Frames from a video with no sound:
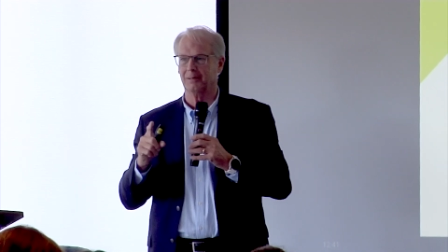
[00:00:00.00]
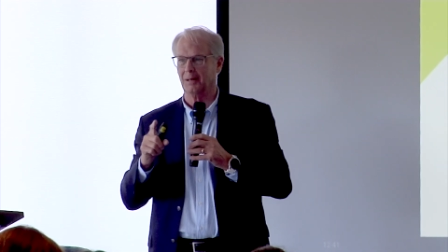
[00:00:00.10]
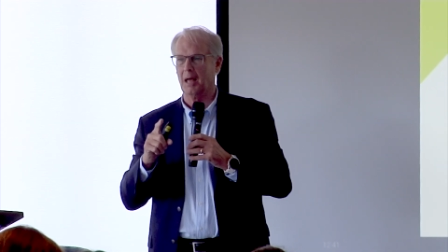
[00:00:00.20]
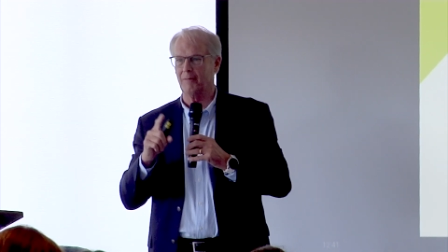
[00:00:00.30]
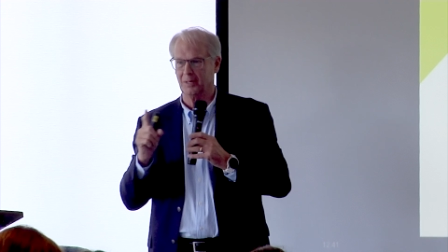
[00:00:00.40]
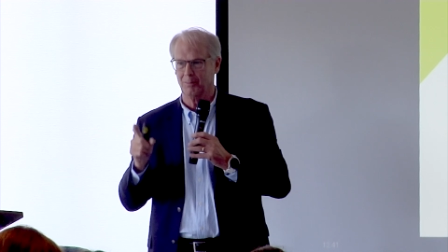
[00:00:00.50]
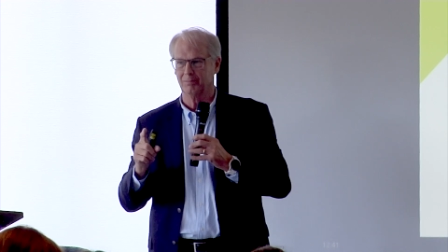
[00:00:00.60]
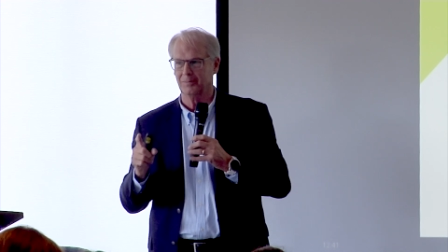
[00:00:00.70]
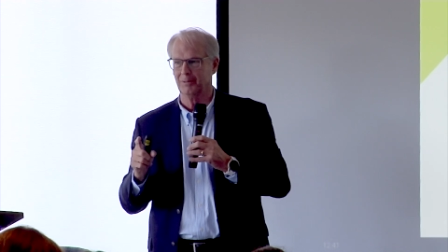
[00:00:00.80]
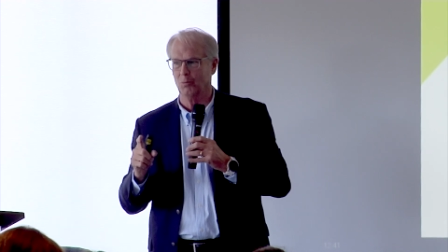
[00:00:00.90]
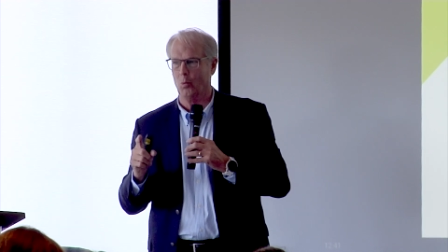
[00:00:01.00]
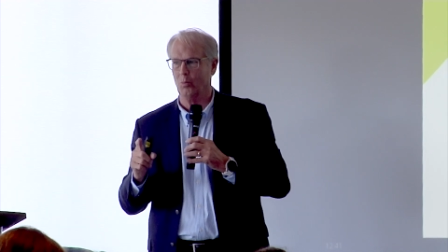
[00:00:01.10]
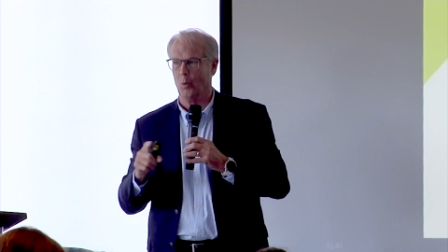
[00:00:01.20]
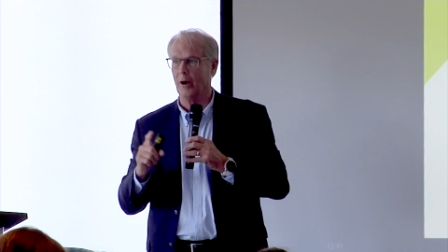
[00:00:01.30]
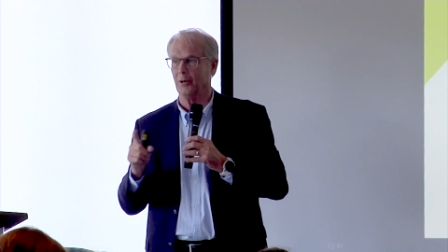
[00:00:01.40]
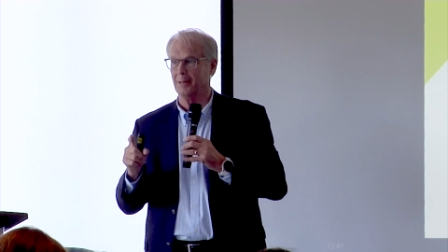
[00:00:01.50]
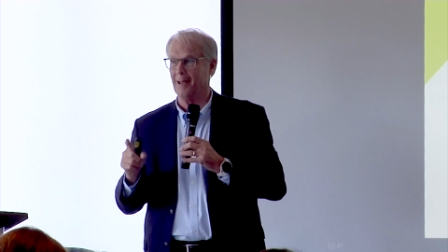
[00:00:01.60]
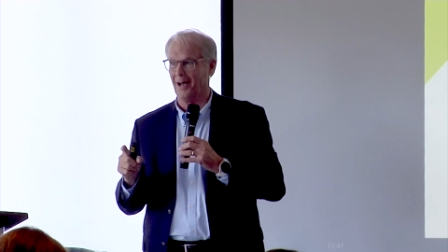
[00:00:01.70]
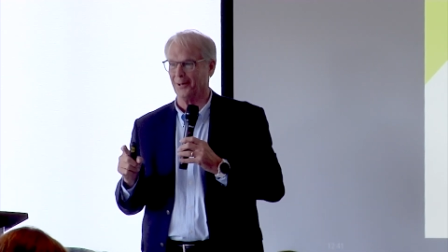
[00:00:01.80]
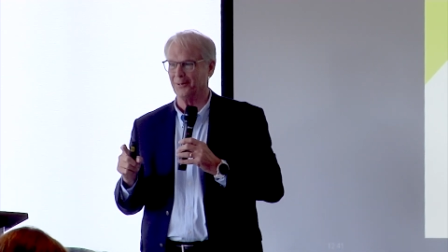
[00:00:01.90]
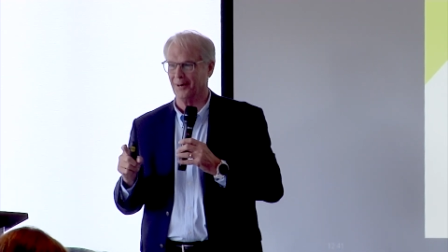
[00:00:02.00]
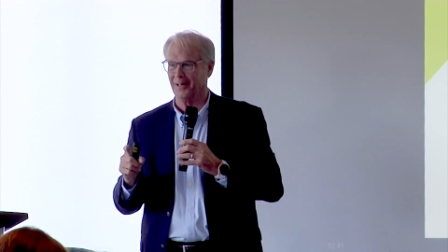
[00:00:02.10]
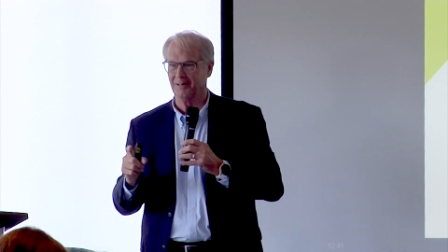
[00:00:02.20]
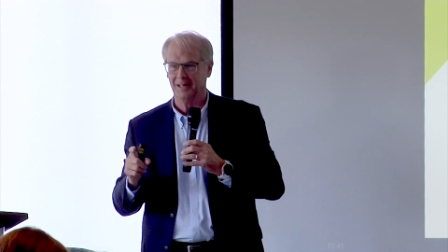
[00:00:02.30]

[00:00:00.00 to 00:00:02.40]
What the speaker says: having them wearing them out, right?